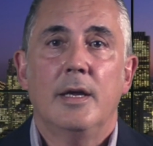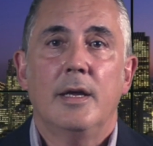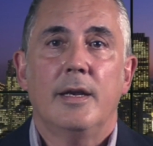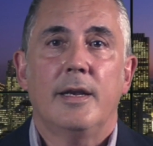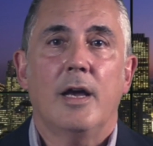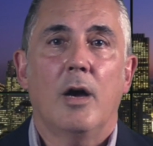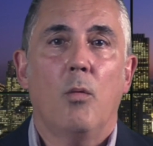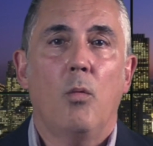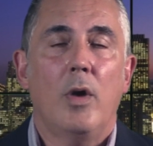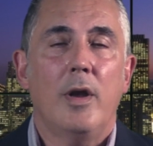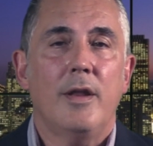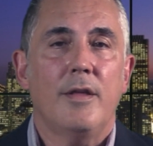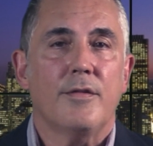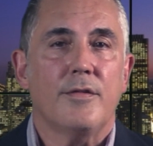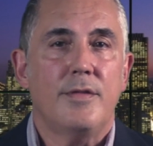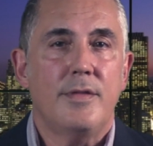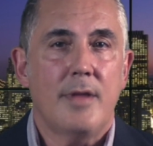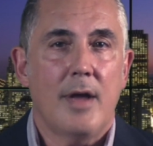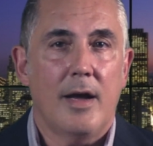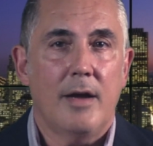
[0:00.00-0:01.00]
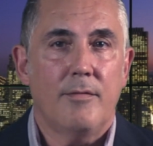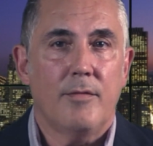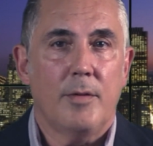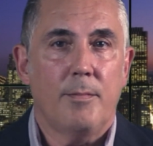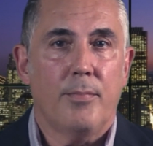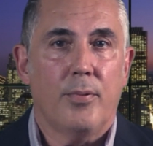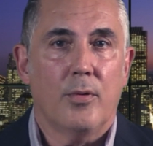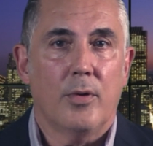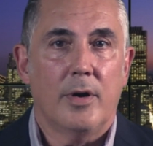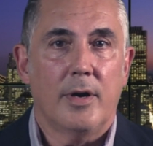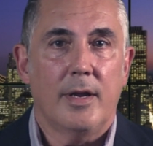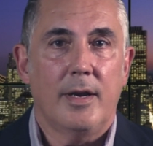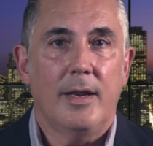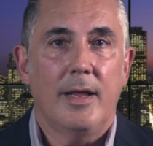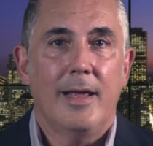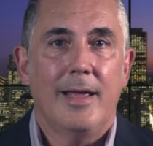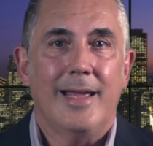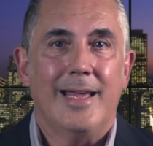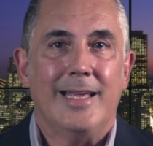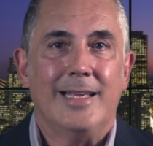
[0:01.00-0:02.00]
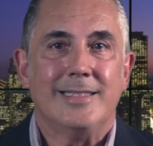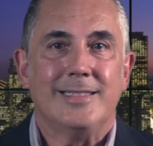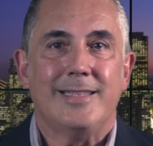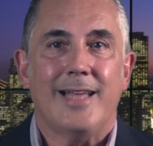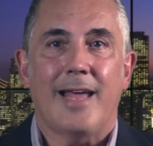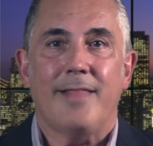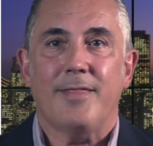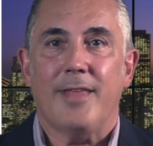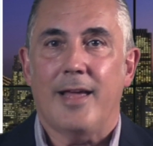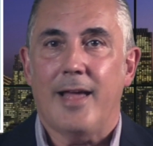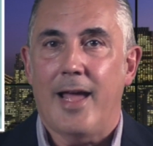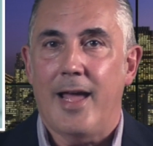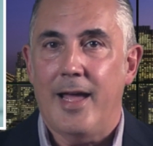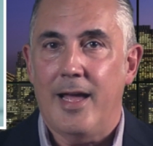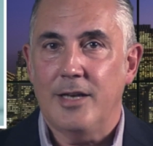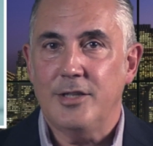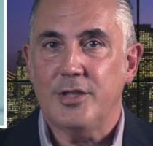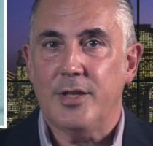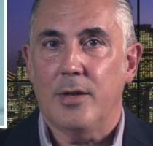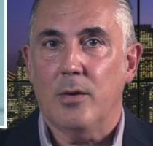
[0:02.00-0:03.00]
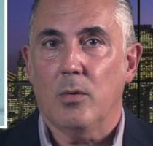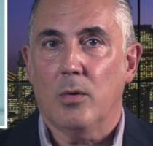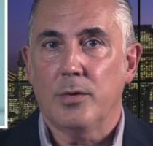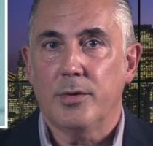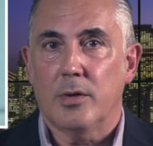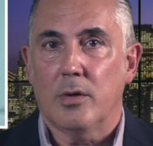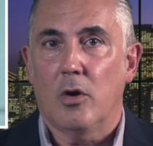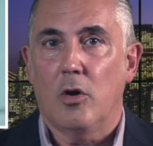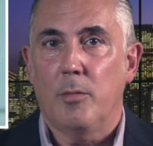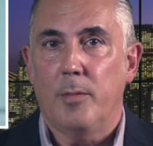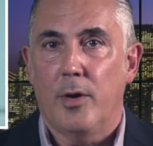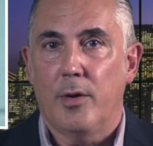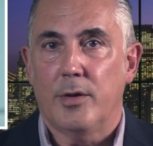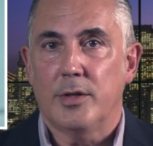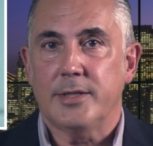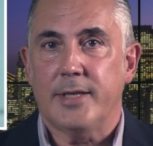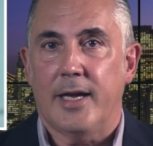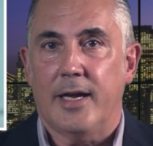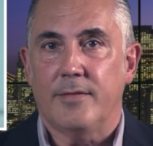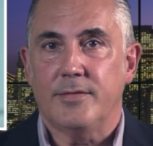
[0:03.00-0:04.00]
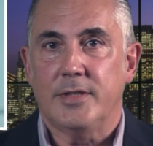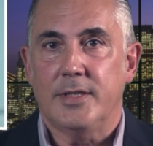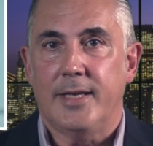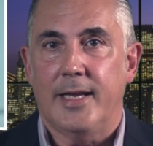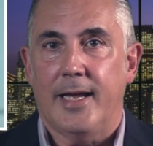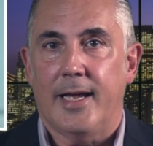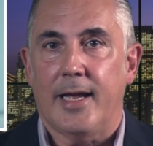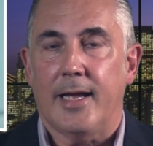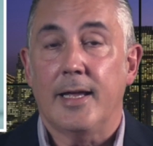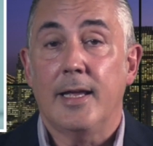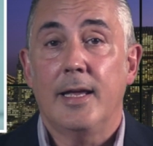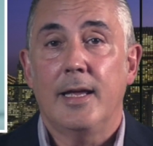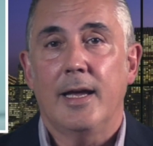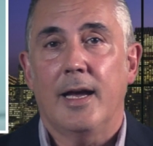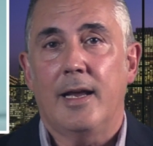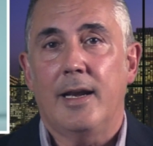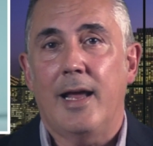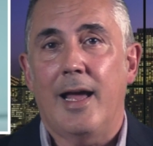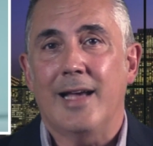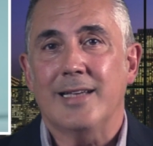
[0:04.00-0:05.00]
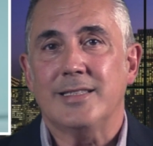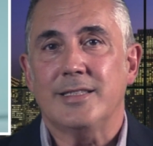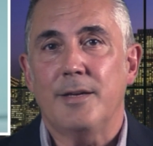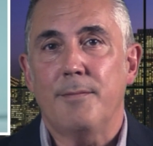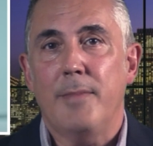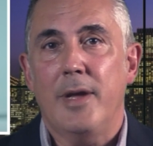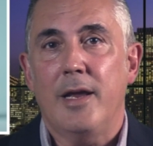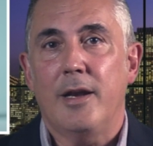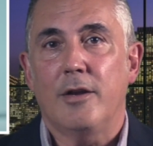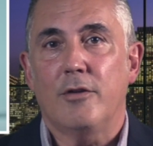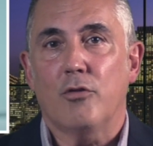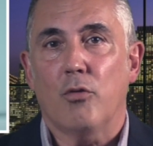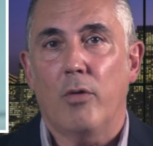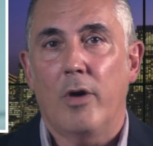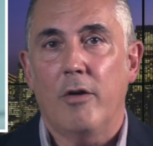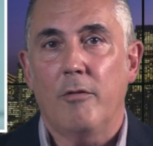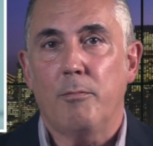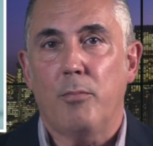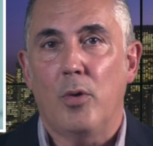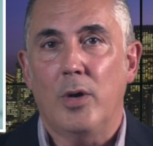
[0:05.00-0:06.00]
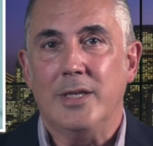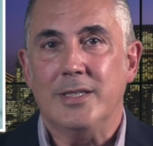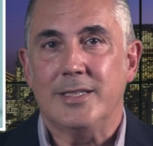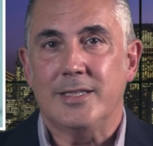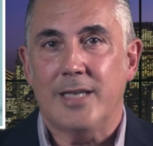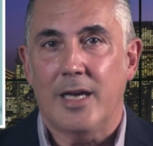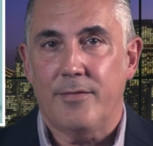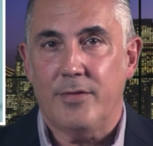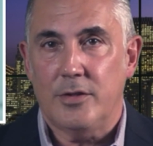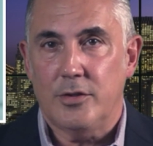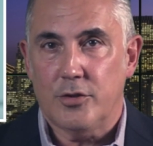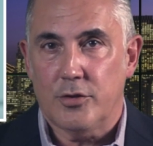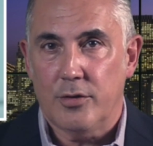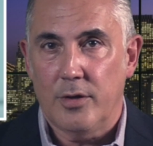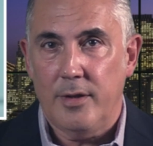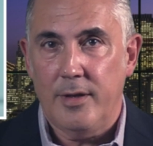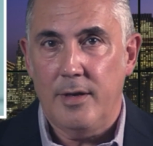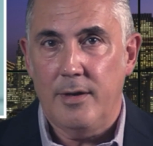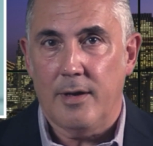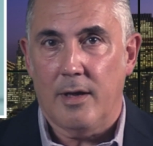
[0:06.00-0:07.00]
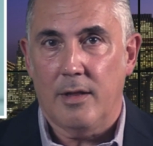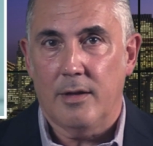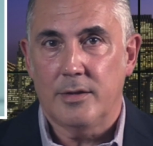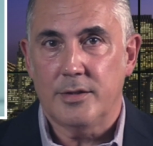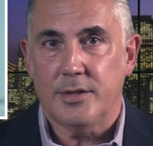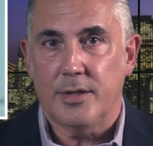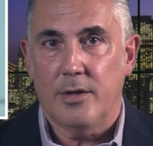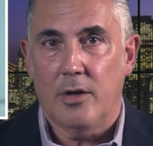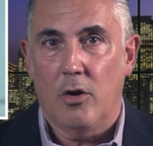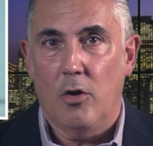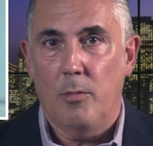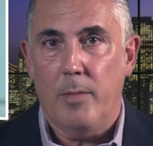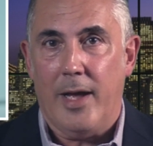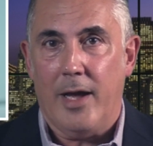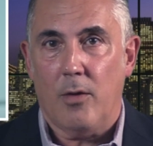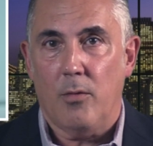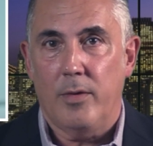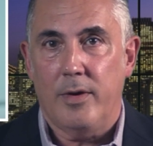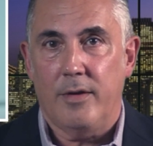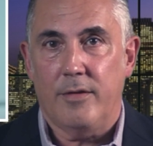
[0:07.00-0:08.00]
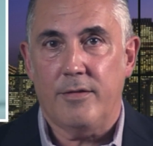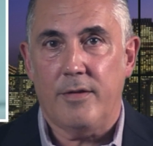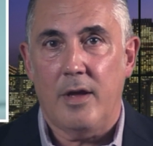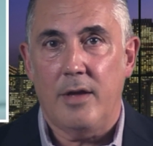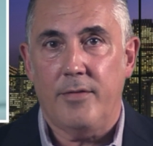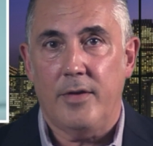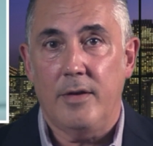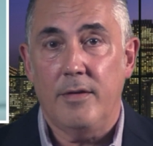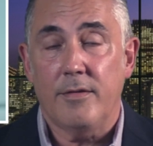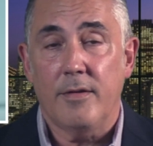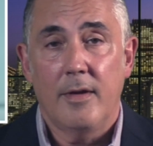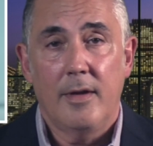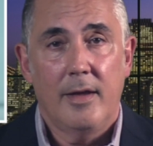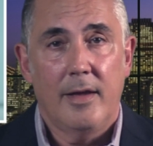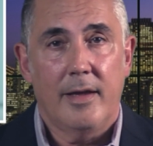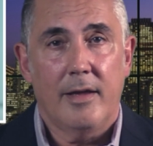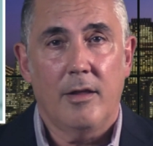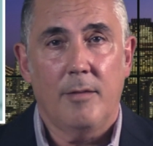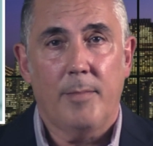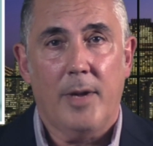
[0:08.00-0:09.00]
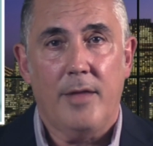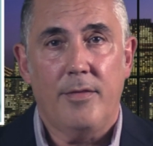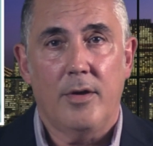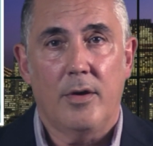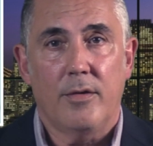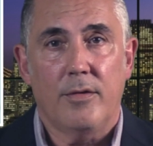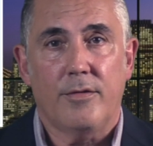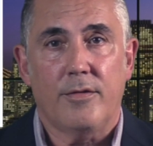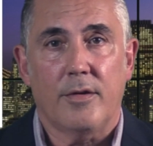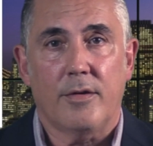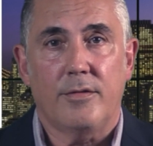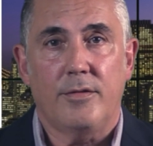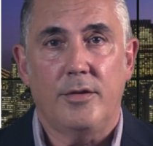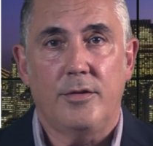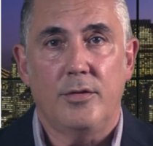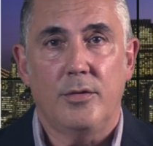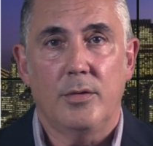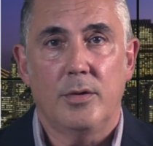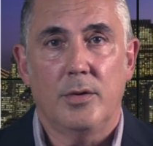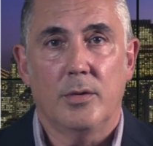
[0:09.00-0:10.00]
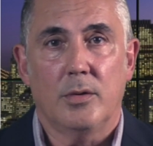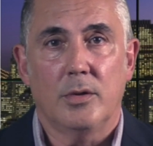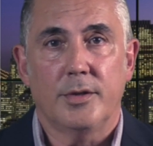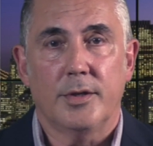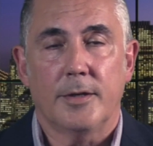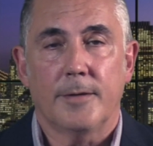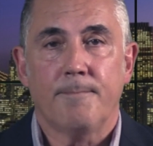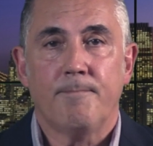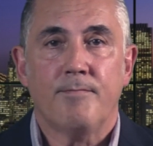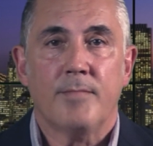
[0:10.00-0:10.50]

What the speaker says: Now, what is not reported is that the hedge that older homeowners have today, an estimated $12.7 trillion in home equity savings held by those 62 and older.